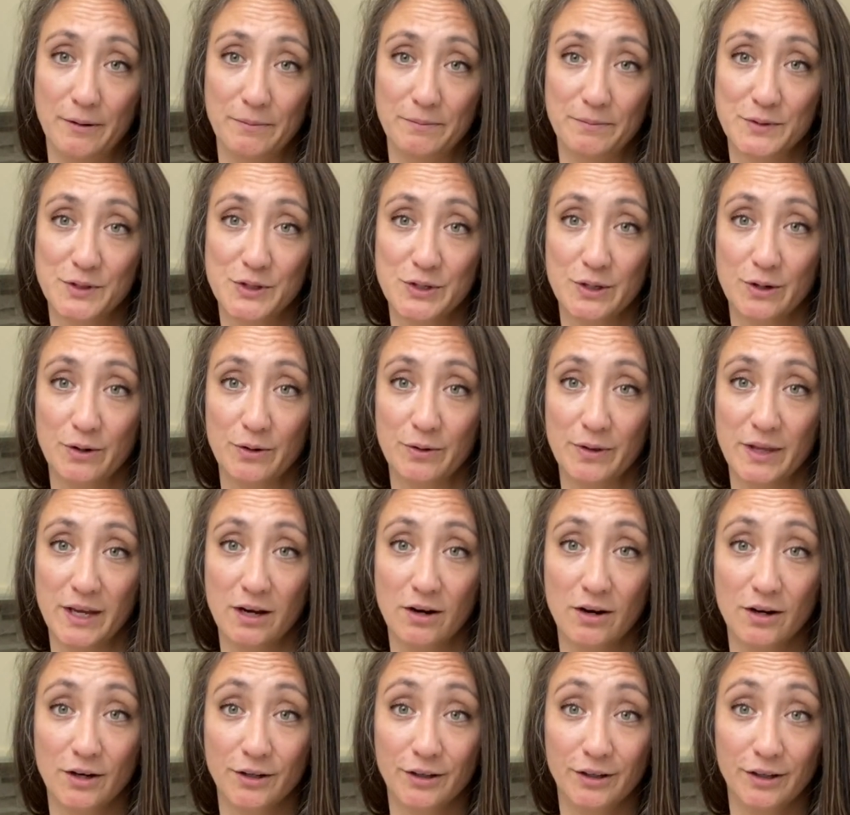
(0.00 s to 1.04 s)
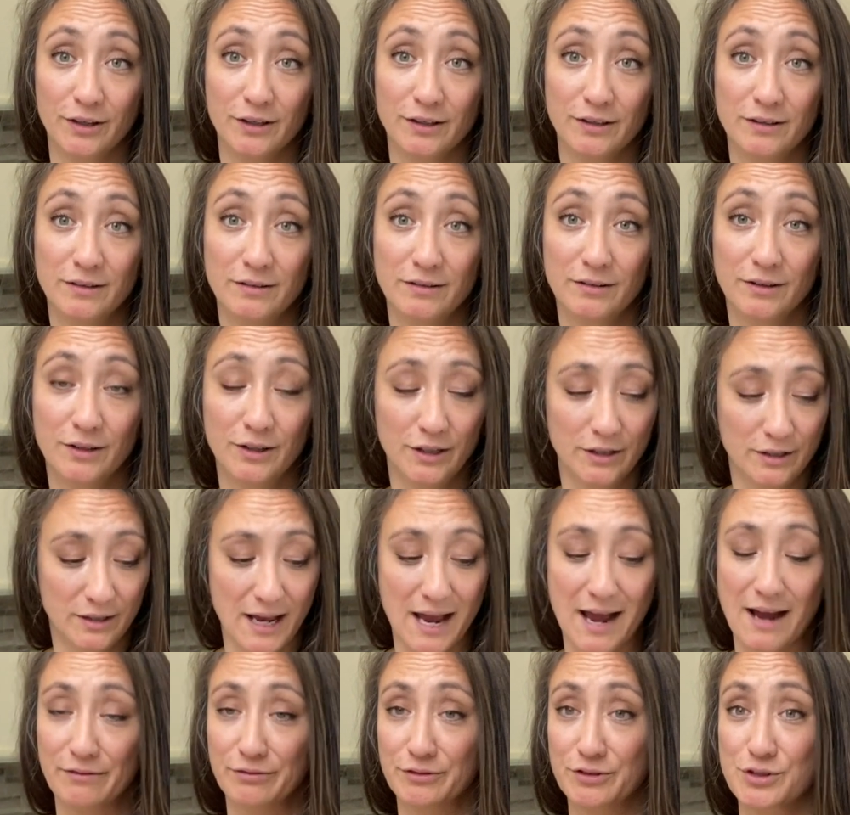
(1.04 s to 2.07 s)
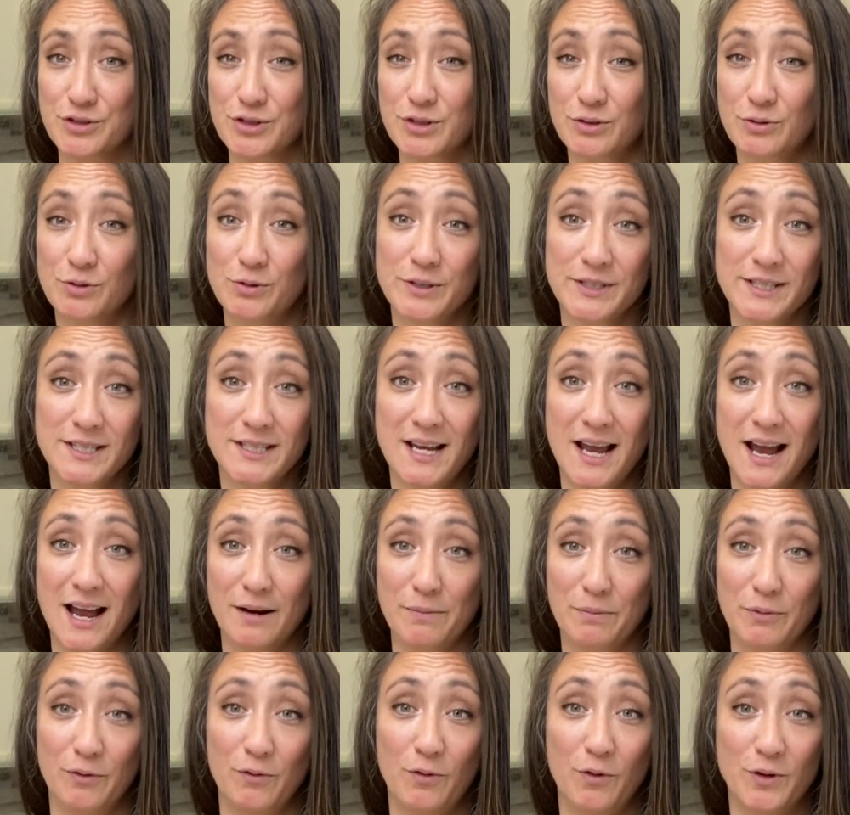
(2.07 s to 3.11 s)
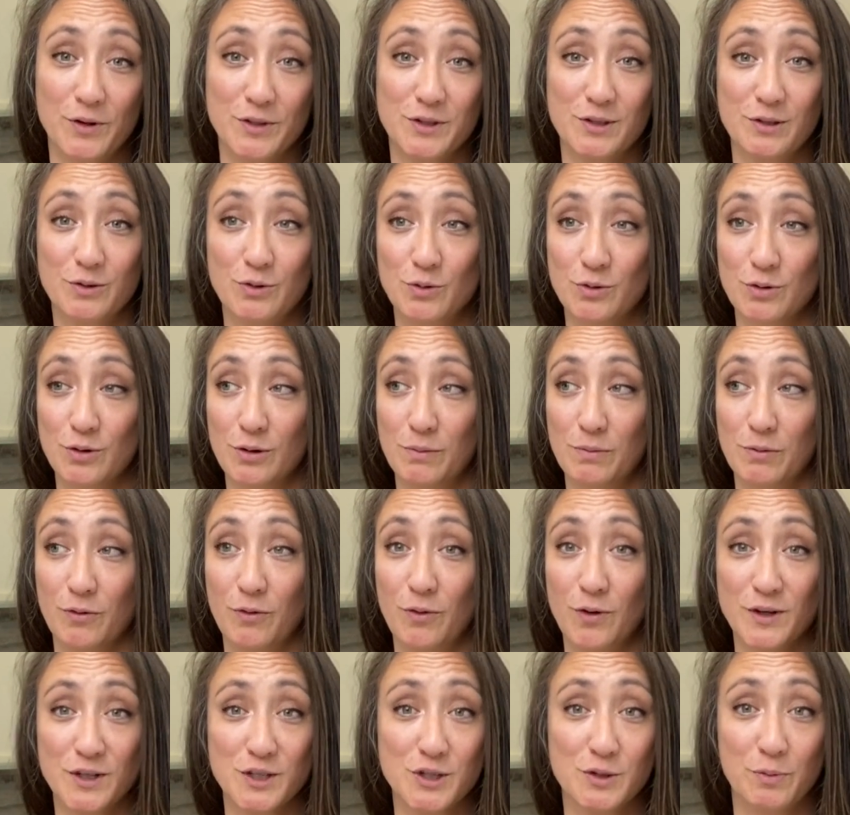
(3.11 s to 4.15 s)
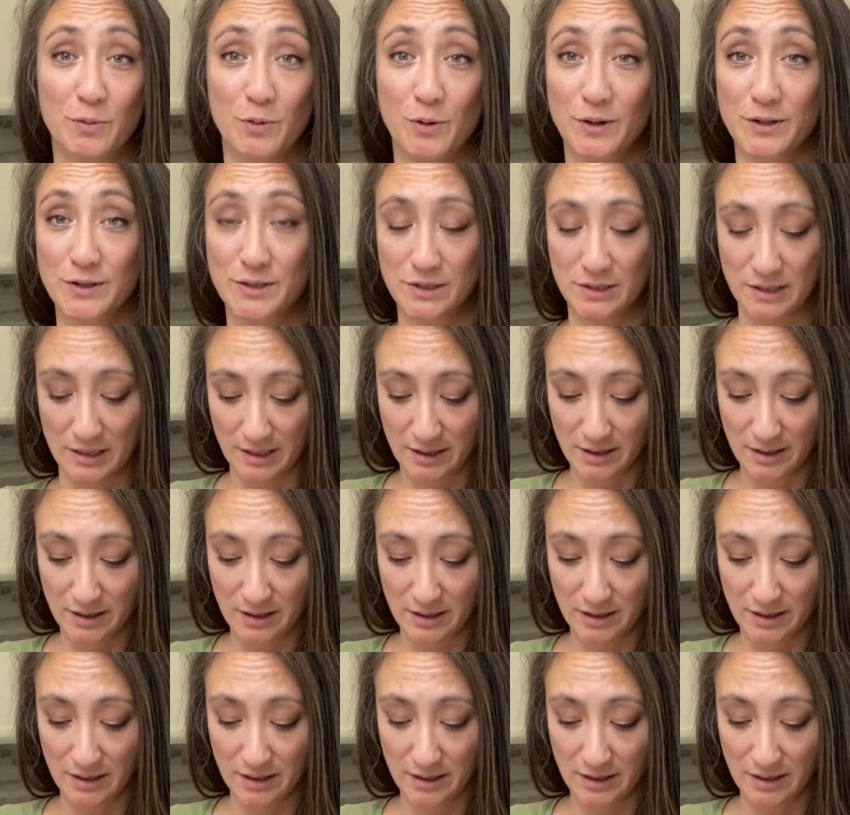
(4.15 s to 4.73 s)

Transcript: So they are good after school snack, before school, before sports.